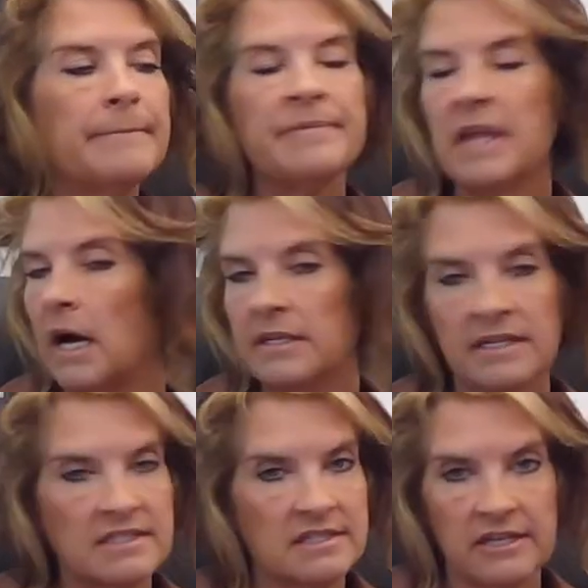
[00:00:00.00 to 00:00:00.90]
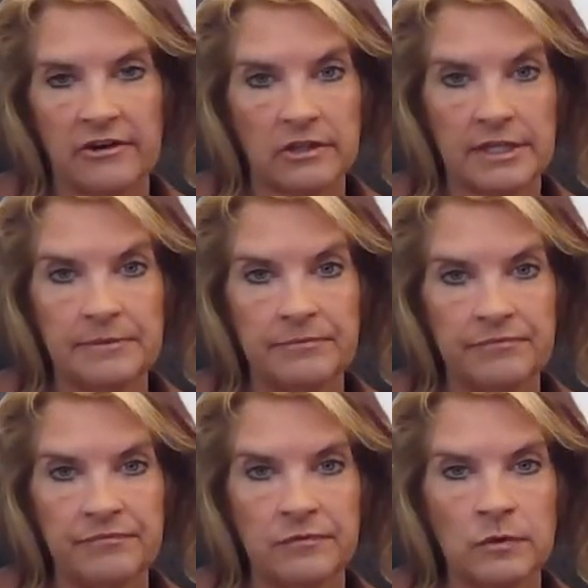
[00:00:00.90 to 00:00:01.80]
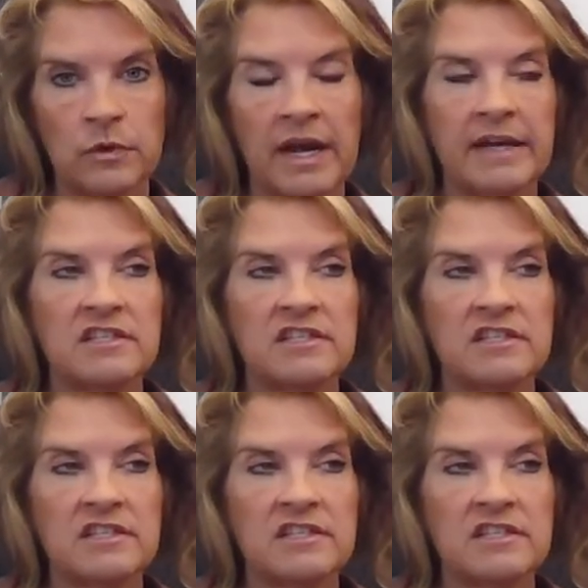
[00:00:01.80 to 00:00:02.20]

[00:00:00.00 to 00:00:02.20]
Not necessarily. Okay,